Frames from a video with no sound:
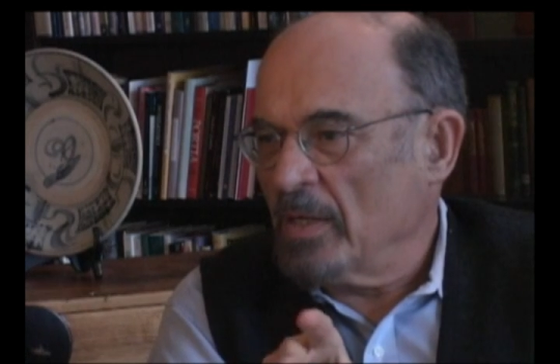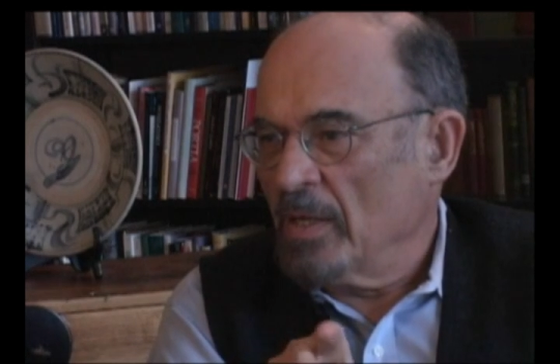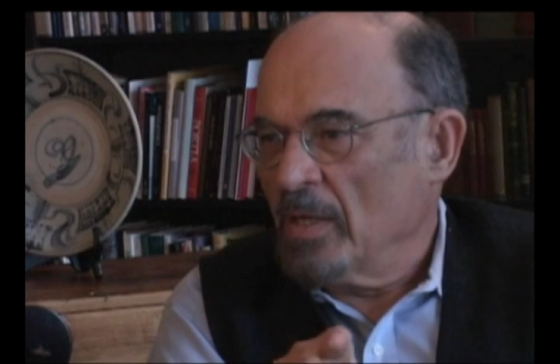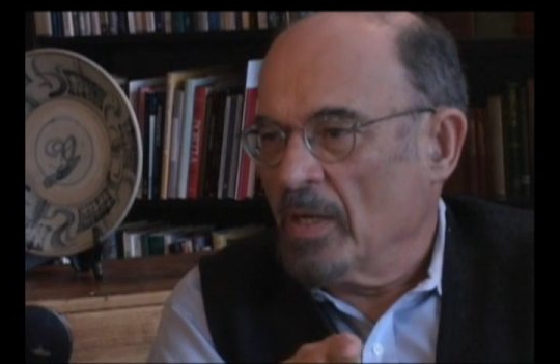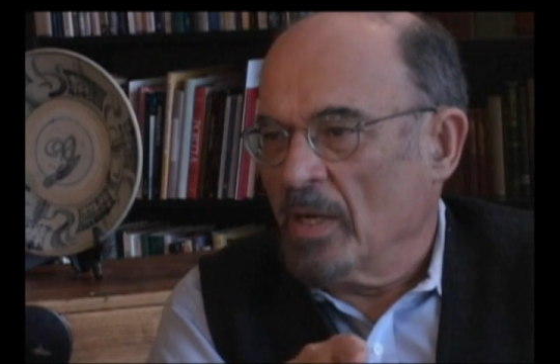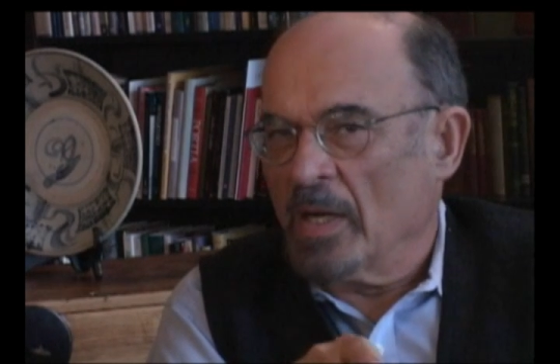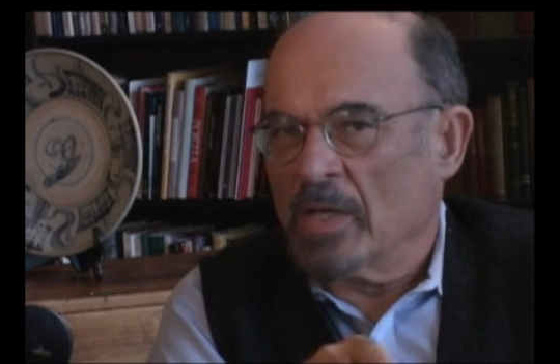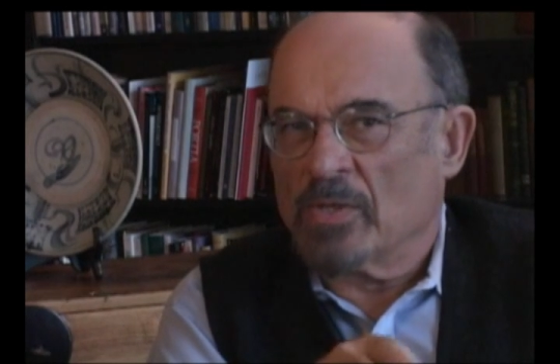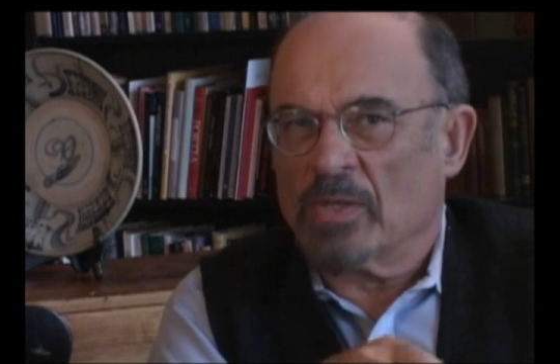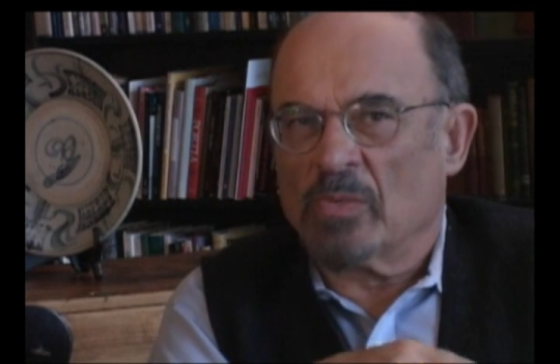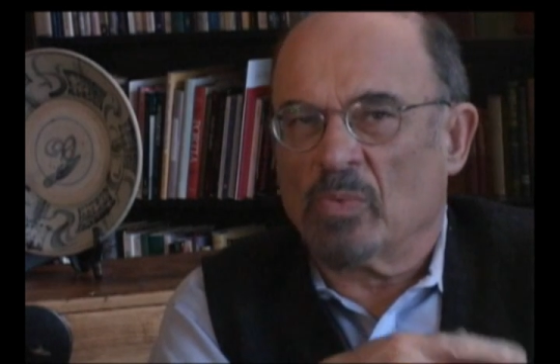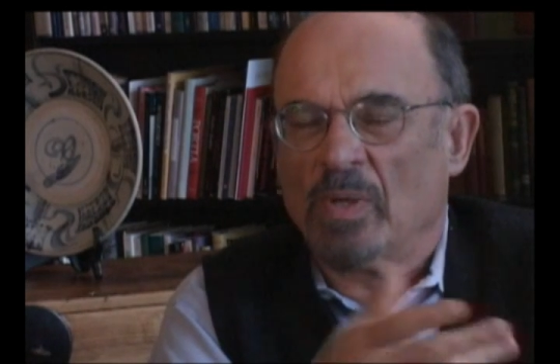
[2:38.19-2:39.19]
Mm-hmm. And he
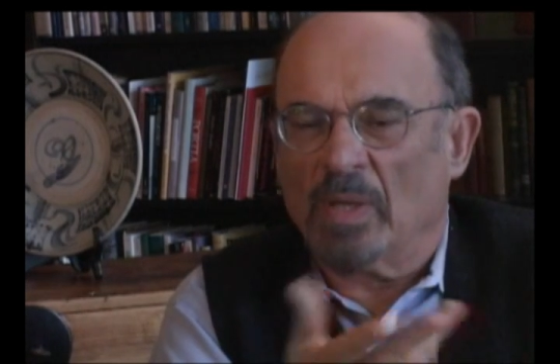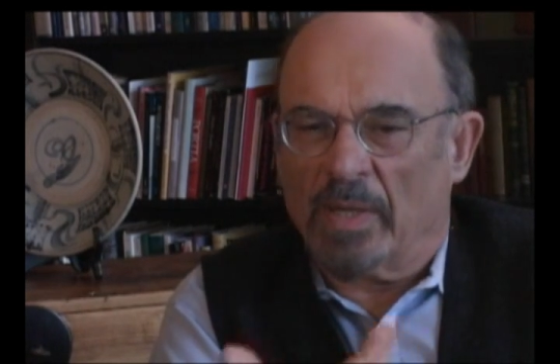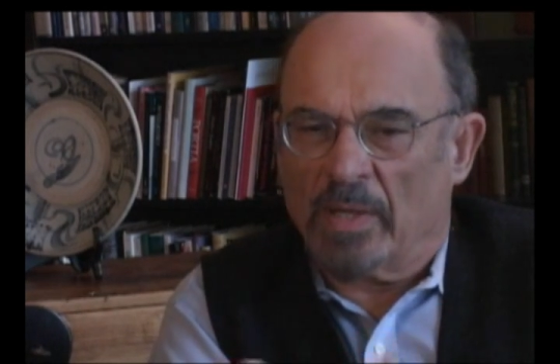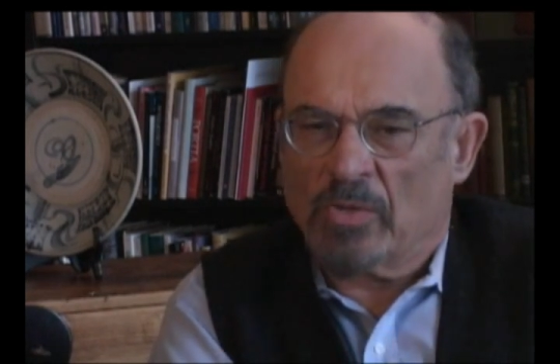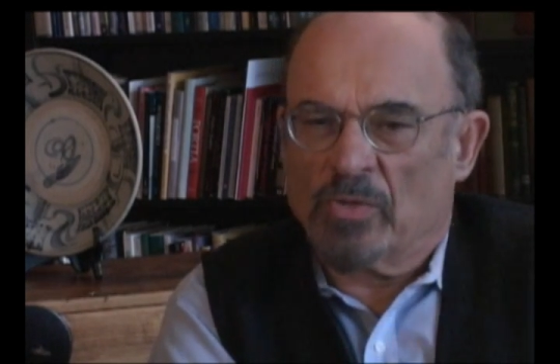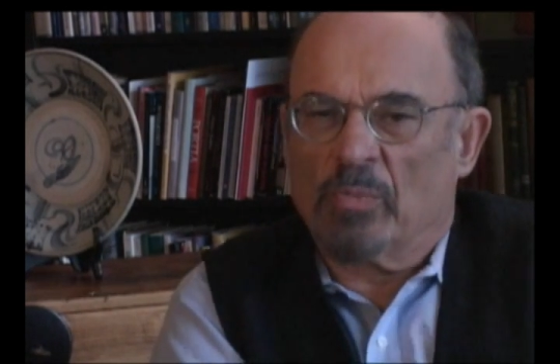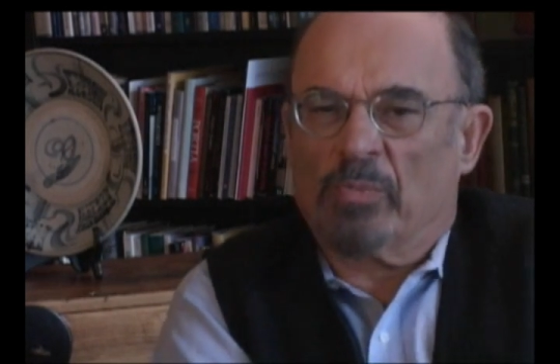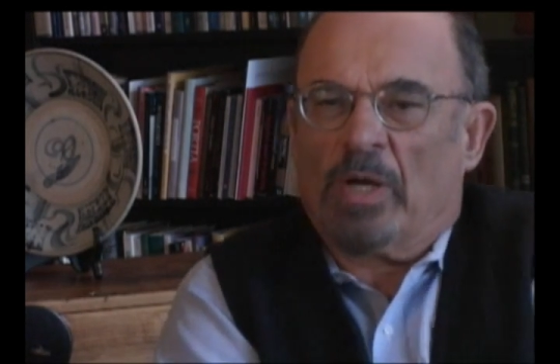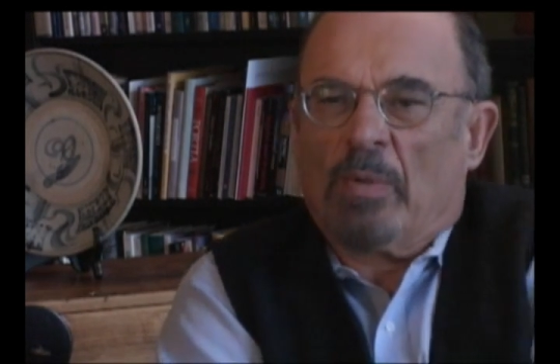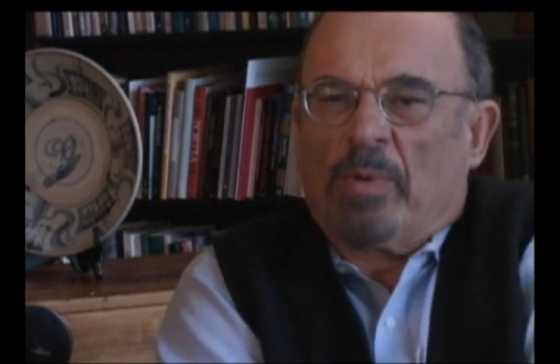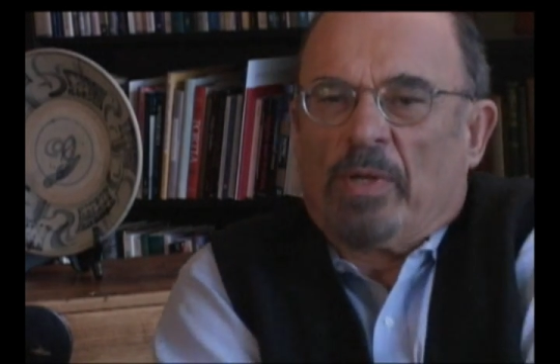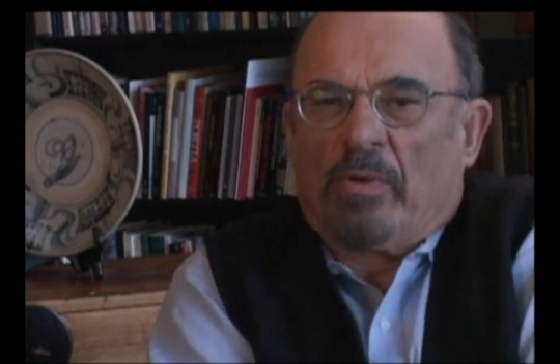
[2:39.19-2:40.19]
says, well, I guess you
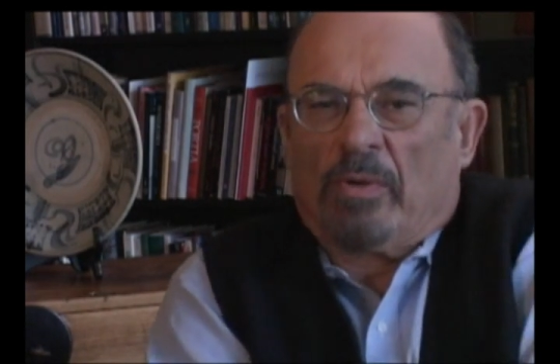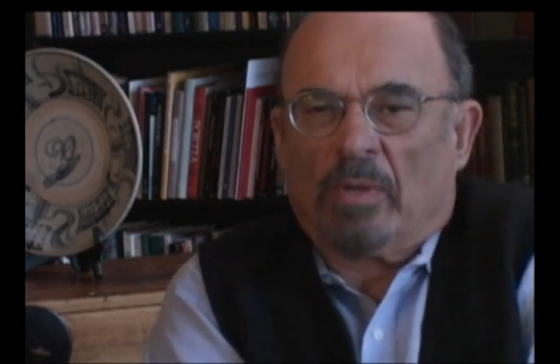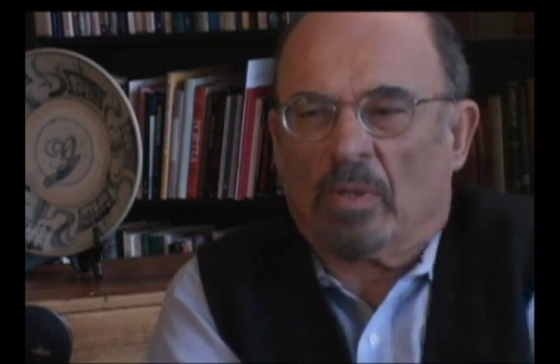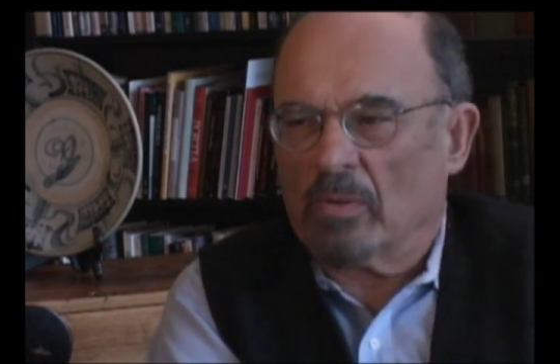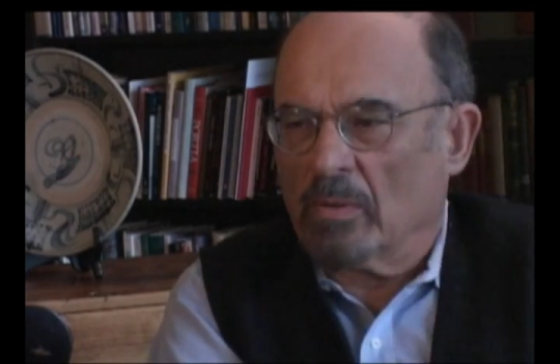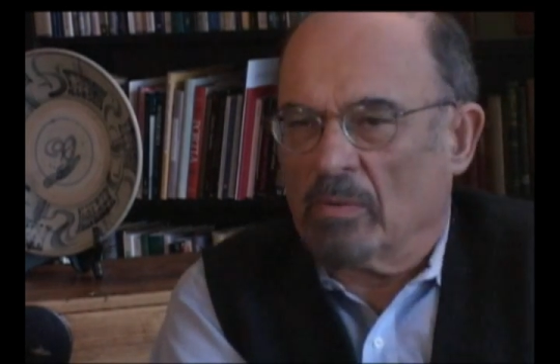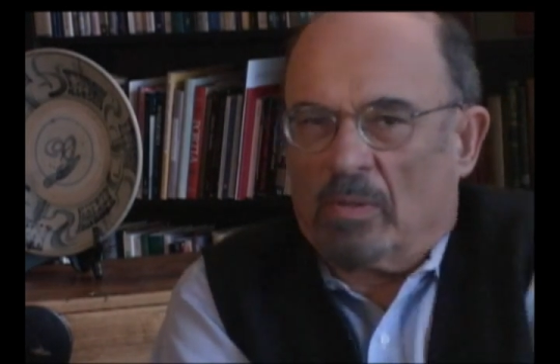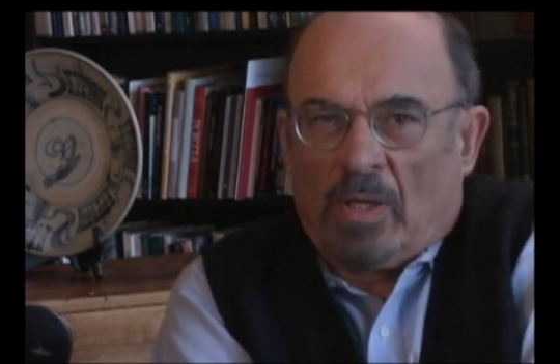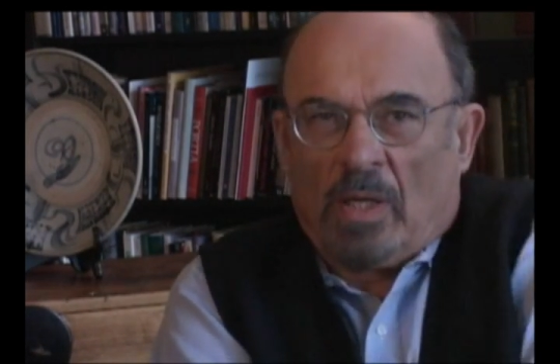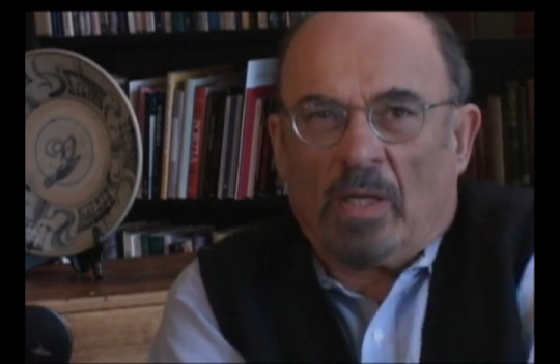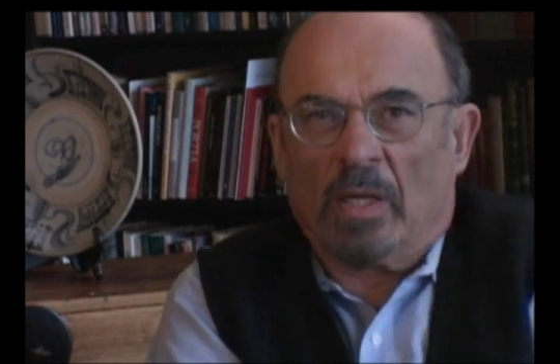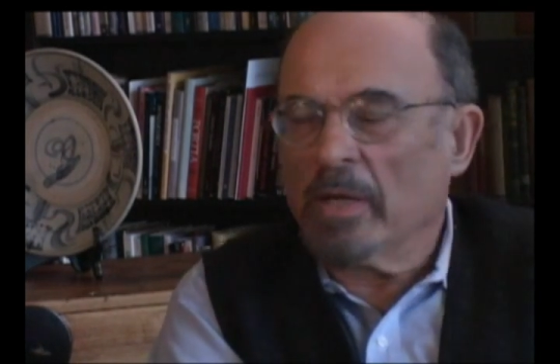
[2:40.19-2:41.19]
probably are a little
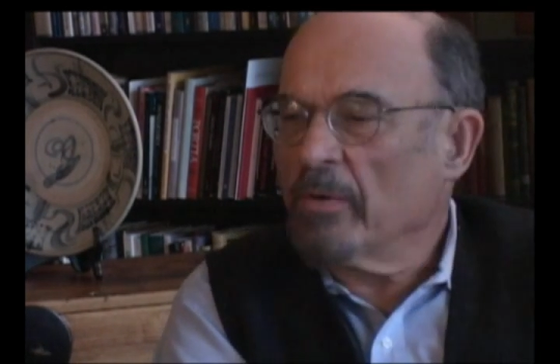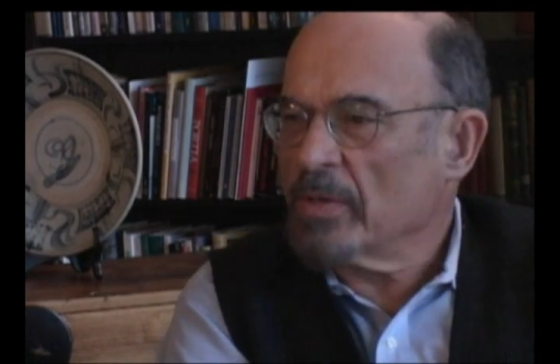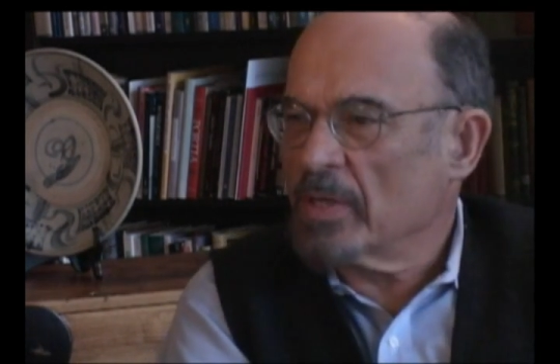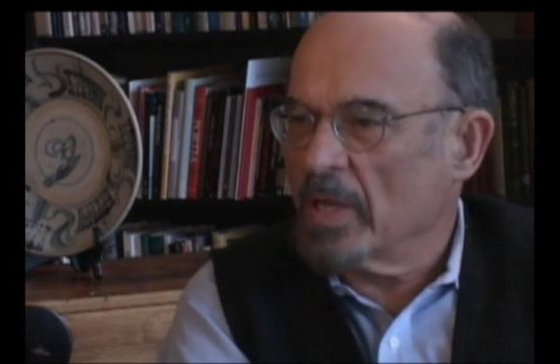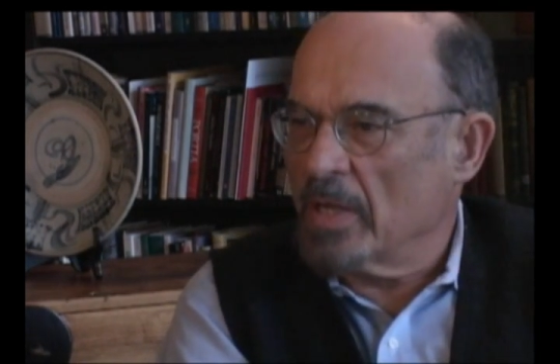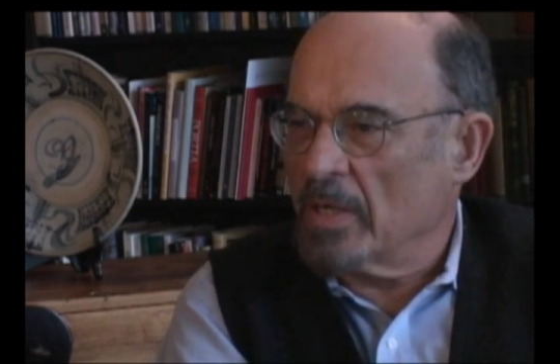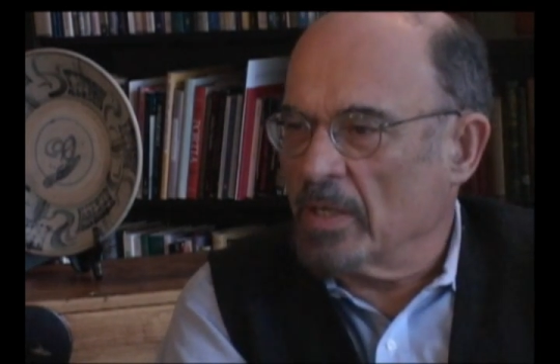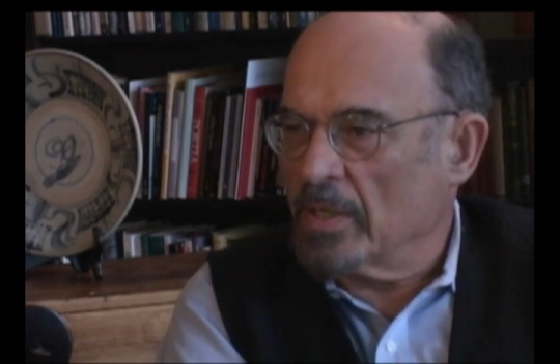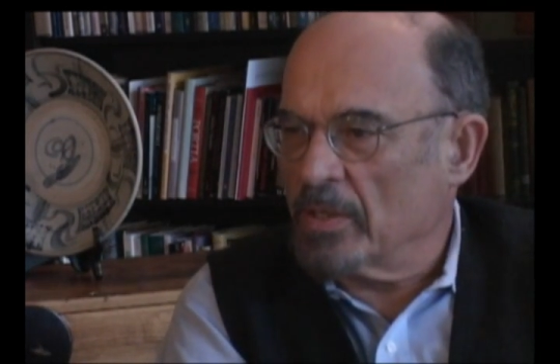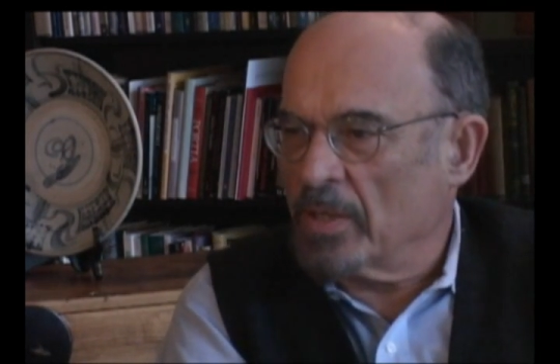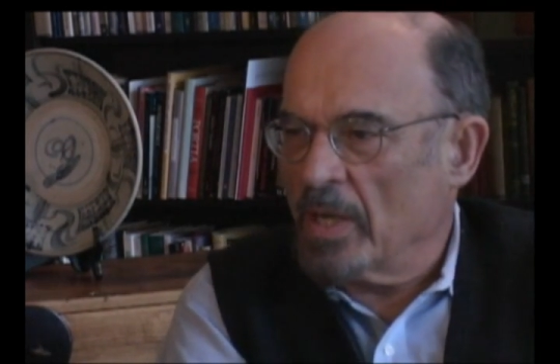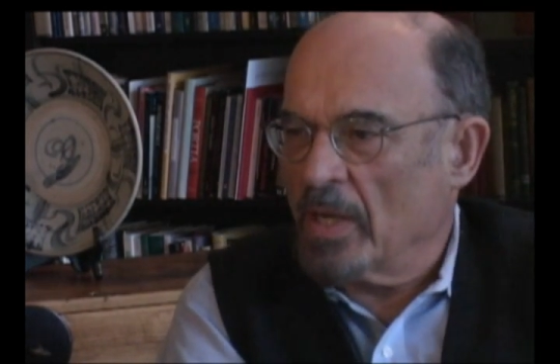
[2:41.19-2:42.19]
uh, irritated
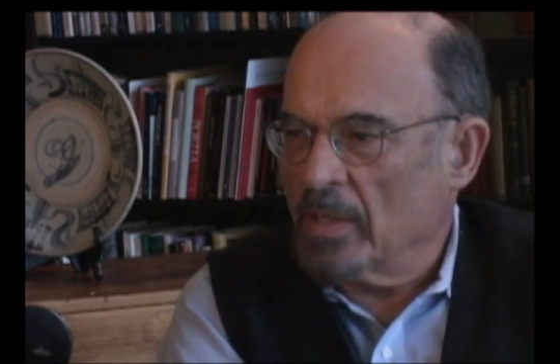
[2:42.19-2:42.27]
at that.